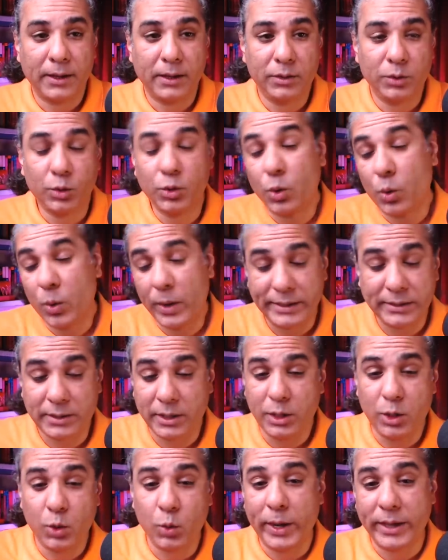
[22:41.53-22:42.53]
uh, you go
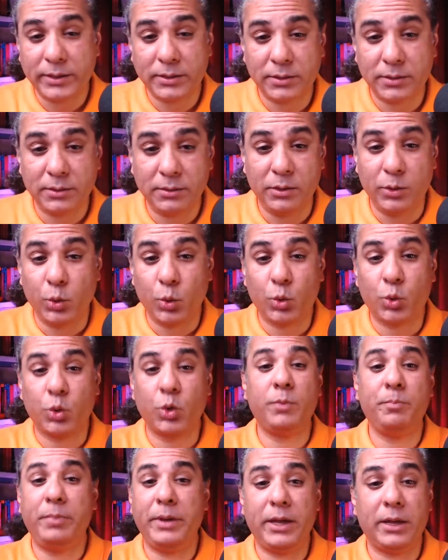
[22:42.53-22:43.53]
against the US, you
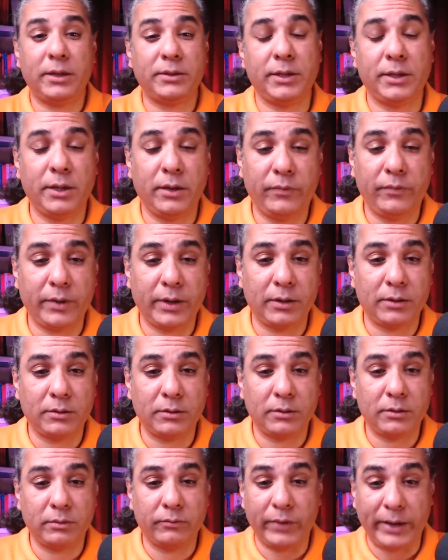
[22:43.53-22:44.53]
could pay a
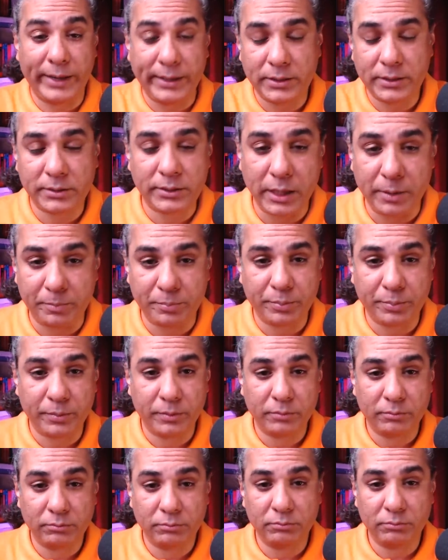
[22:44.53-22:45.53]
significant, very steep
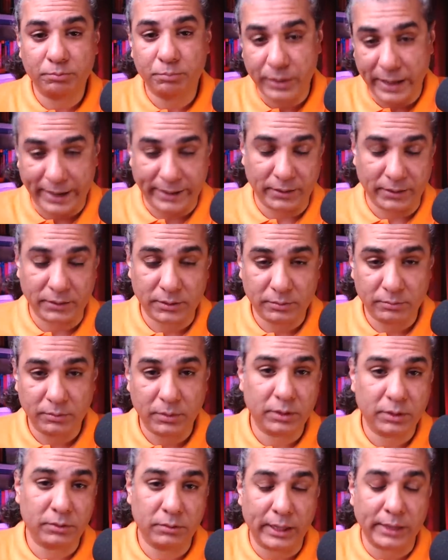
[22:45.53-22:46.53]
price.
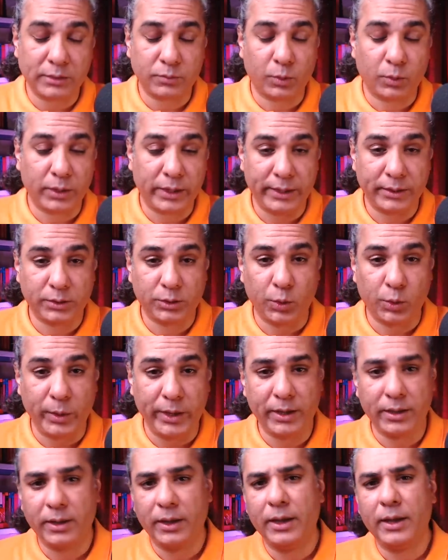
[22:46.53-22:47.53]
But that's what he's
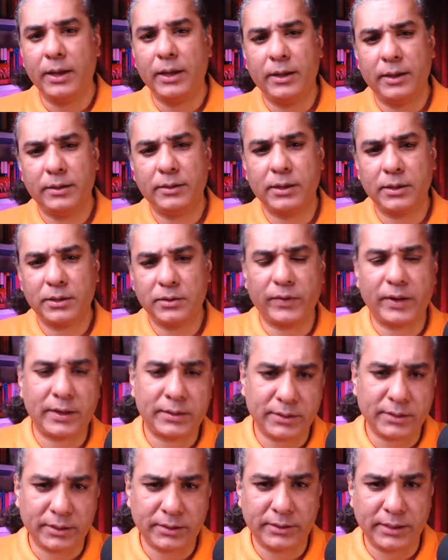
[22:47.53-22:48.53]
doing thus far
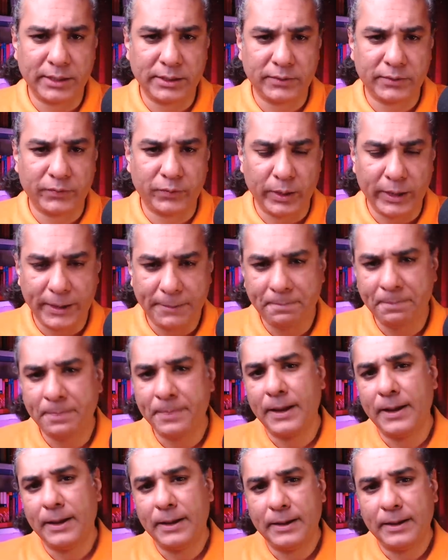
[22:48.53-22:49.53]
successfully.
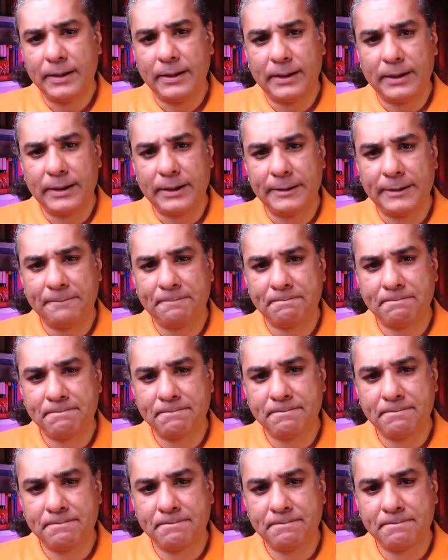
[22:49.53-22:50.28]
Uh,